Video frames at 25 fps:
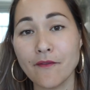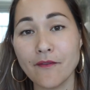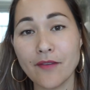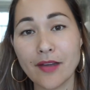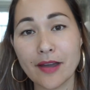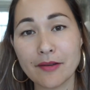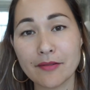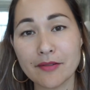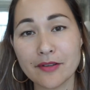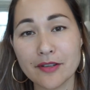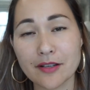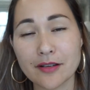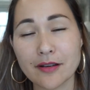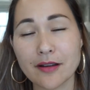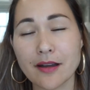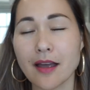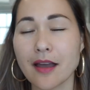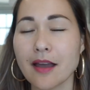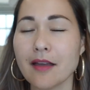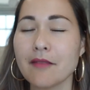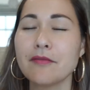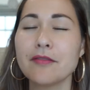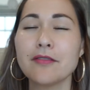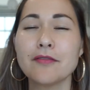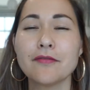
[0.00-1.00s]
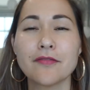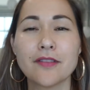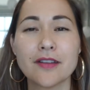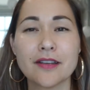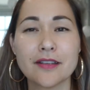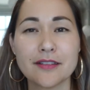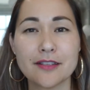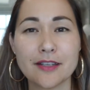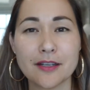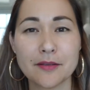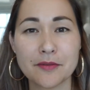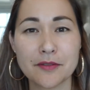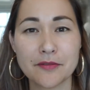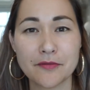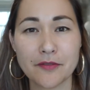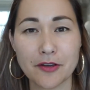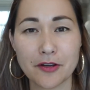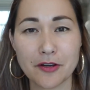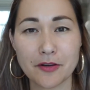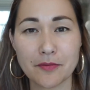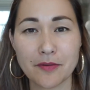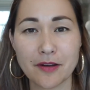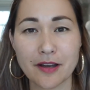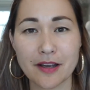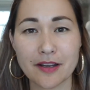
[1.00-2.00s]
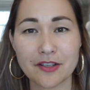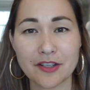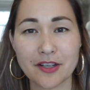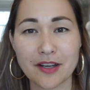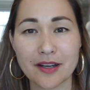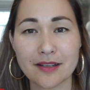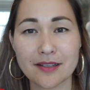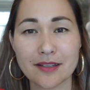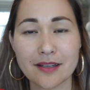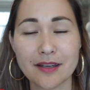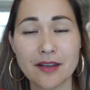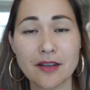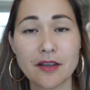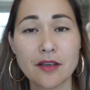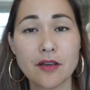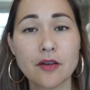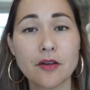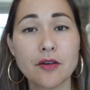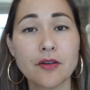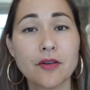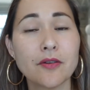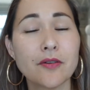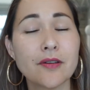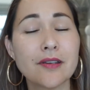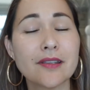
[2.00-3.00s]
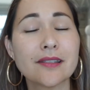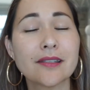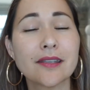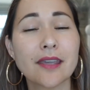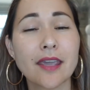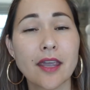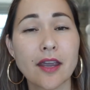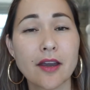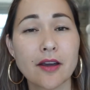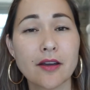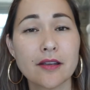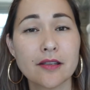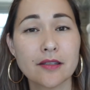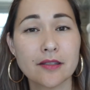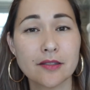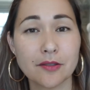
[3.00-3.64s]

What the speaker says: founder of the Front Steps photo project, who is Cara,